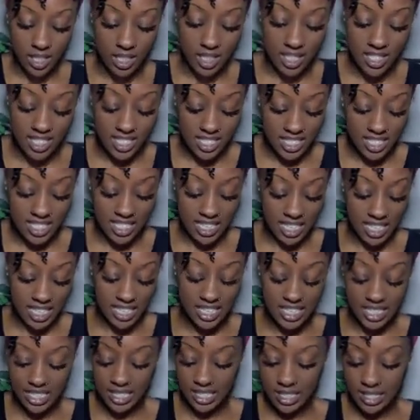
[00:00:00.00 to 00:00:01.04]
It's
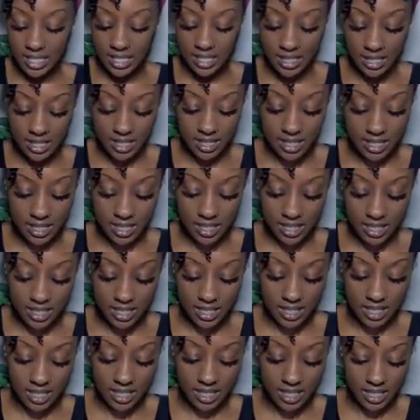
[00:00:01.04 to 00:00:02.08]
ascending,
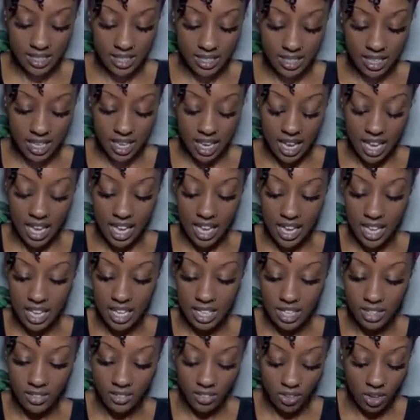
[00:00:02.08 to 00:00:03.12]

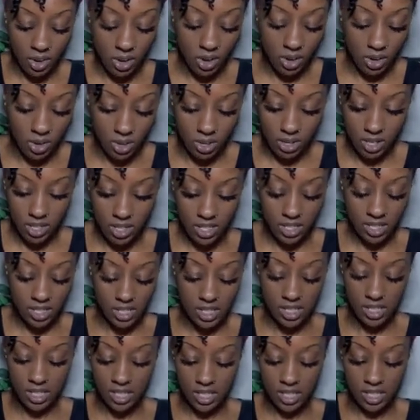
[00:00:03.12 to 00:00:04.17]
hand of
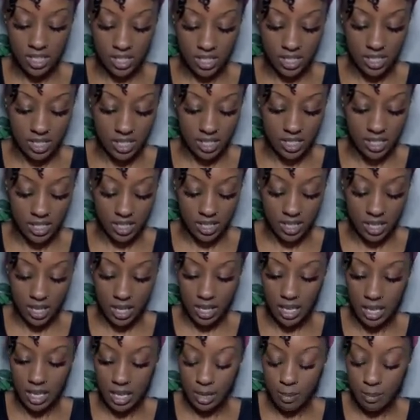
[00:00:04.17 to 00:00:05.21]
cards,
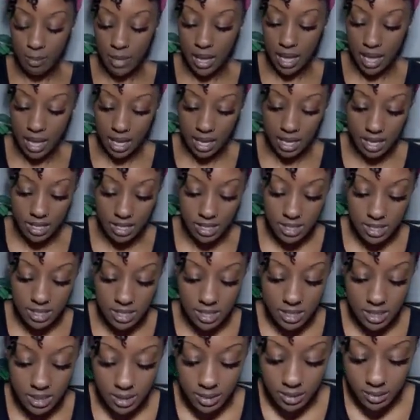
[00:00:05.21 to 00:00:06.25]
and a mask.